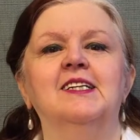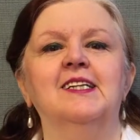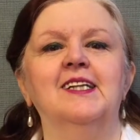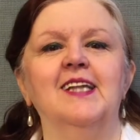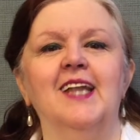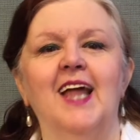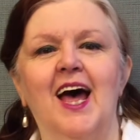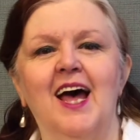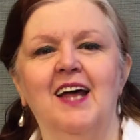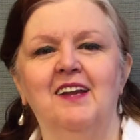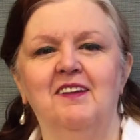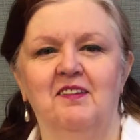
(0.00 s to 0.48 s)

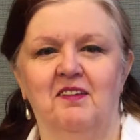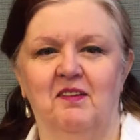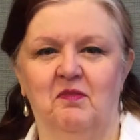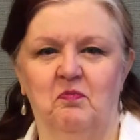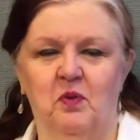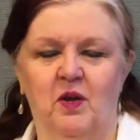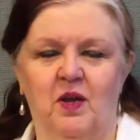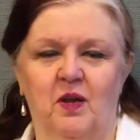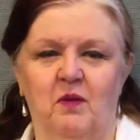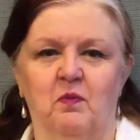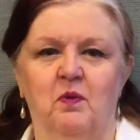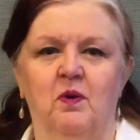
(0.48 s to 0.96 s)
Lots of
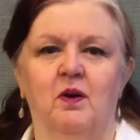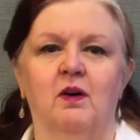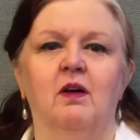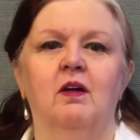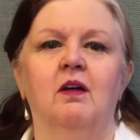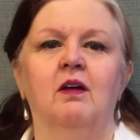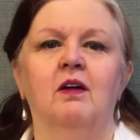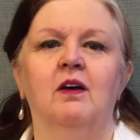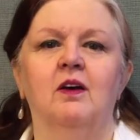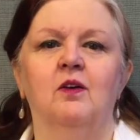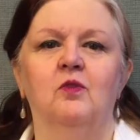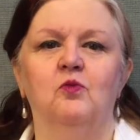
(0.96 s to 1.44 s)
people
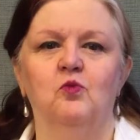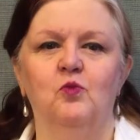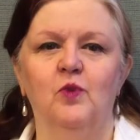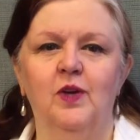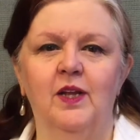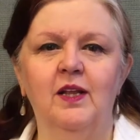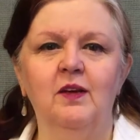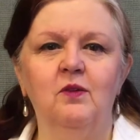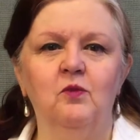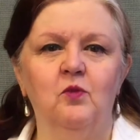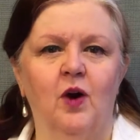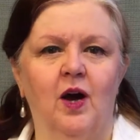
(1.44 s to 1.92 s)

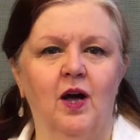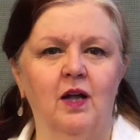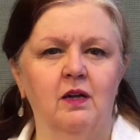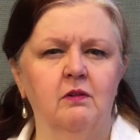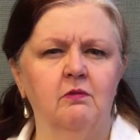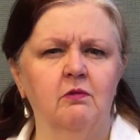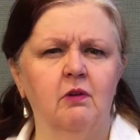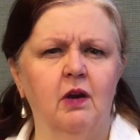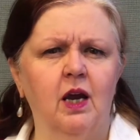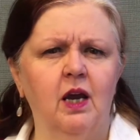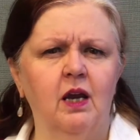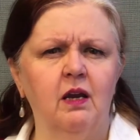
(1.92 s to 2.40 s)
really want a
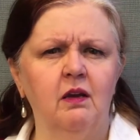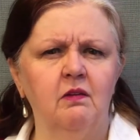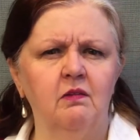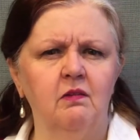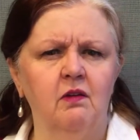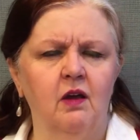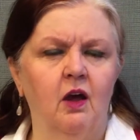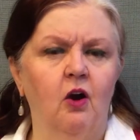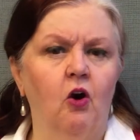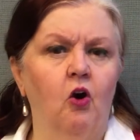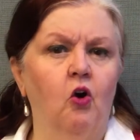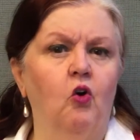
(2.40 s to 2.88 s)
raise,
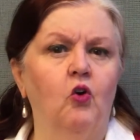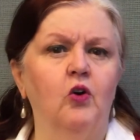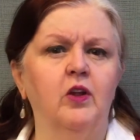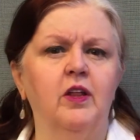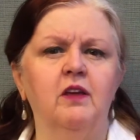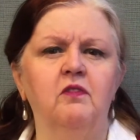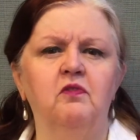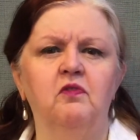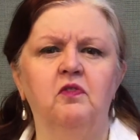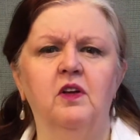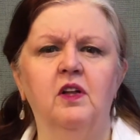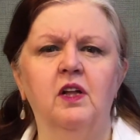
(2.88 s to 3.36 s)
or
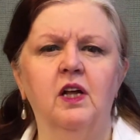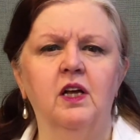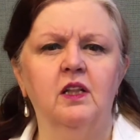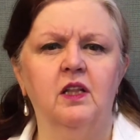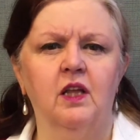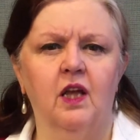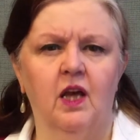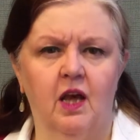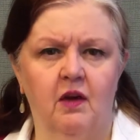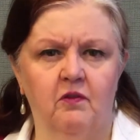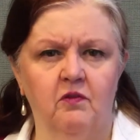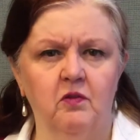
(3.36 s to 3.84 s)
they feel like
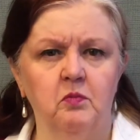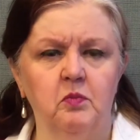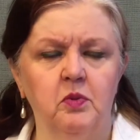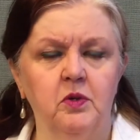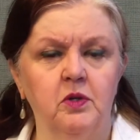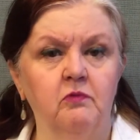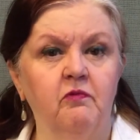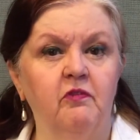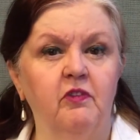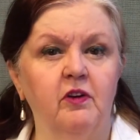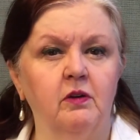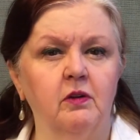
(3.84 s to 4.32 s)
they haven't
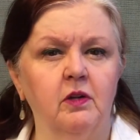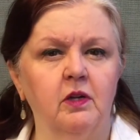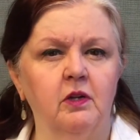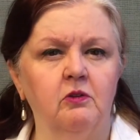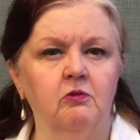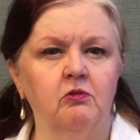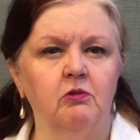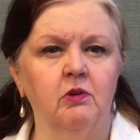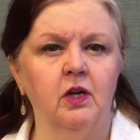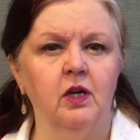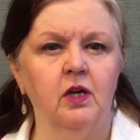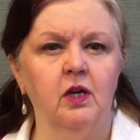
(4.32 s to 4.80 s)
been fairly
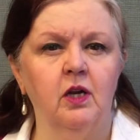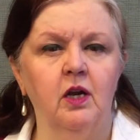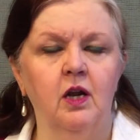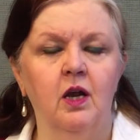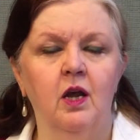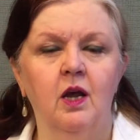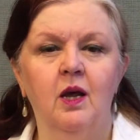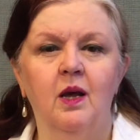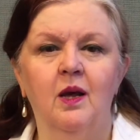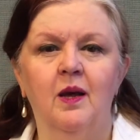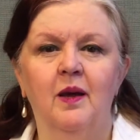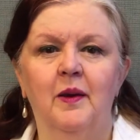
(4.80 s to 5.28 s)
treated,
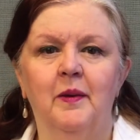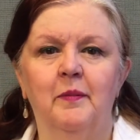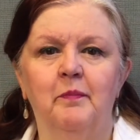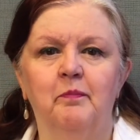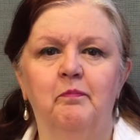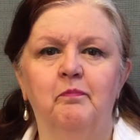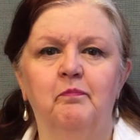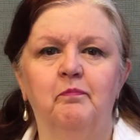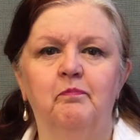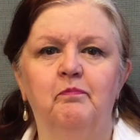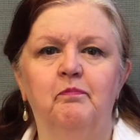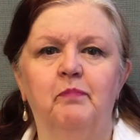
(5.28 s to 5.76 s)

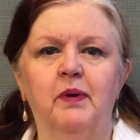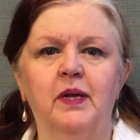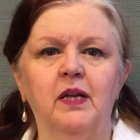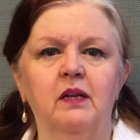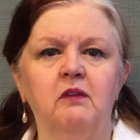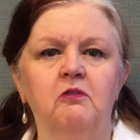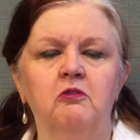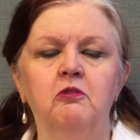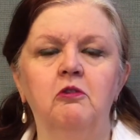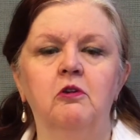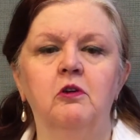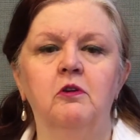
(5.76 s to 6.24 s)
but
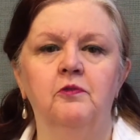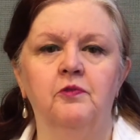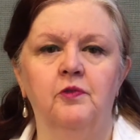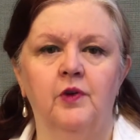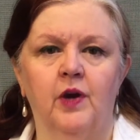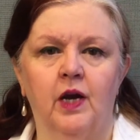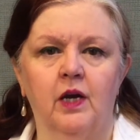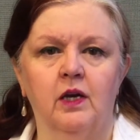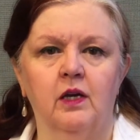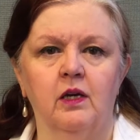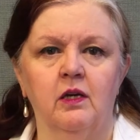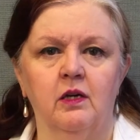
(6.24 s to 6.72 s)
it's
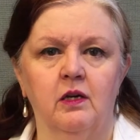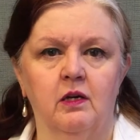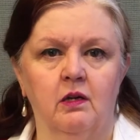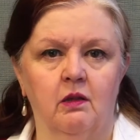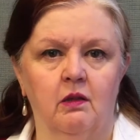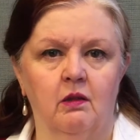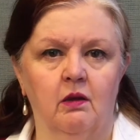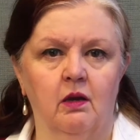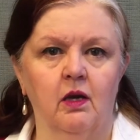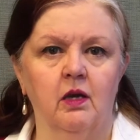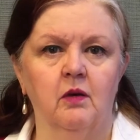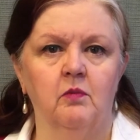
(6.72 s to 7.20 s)
nerve-wracking to
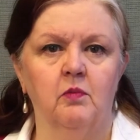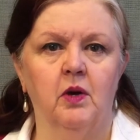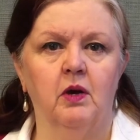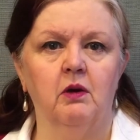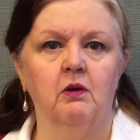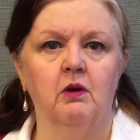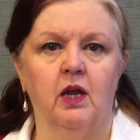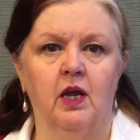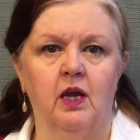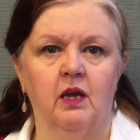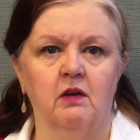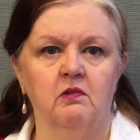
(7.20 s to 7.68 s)
think
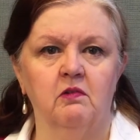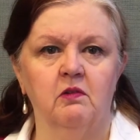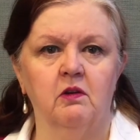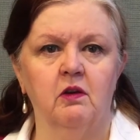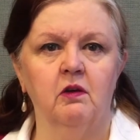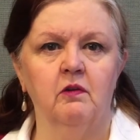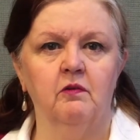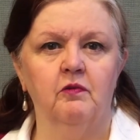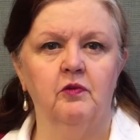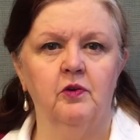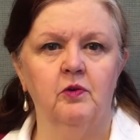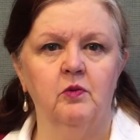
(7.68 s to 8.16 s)
about
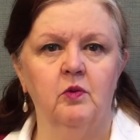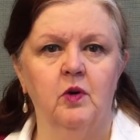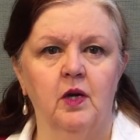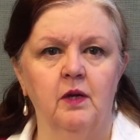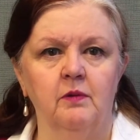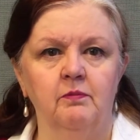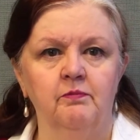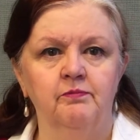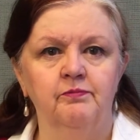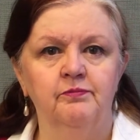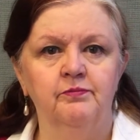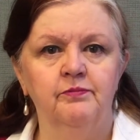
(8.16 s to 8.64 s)
asking for
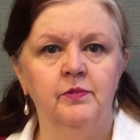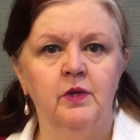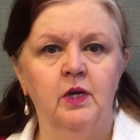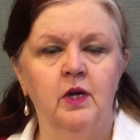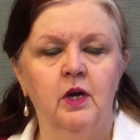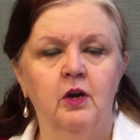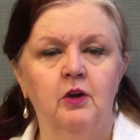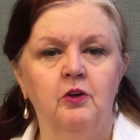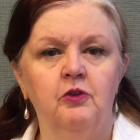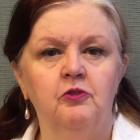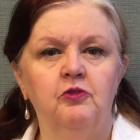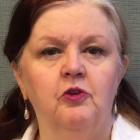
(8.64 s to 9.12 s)
one.
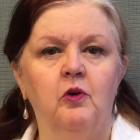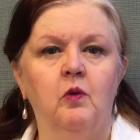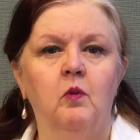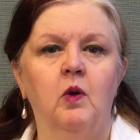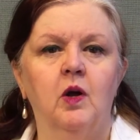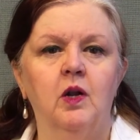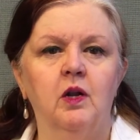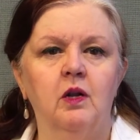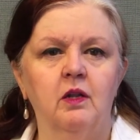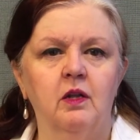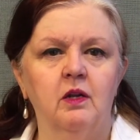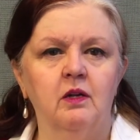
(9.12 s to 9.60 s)
So
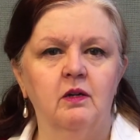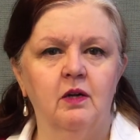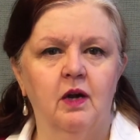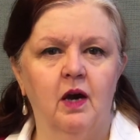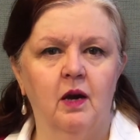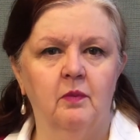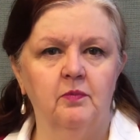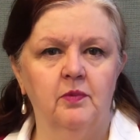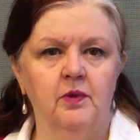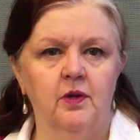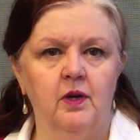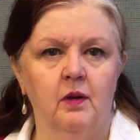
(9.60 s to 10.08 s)
what are the
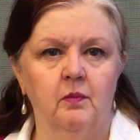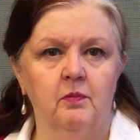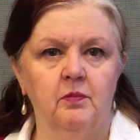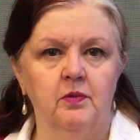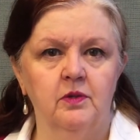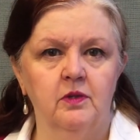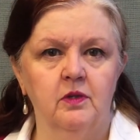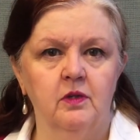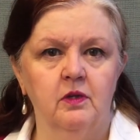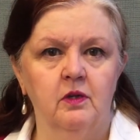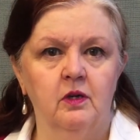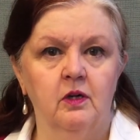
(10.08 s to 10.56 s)
top
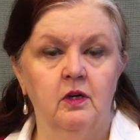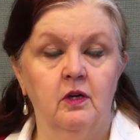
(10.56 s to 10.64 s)
tips?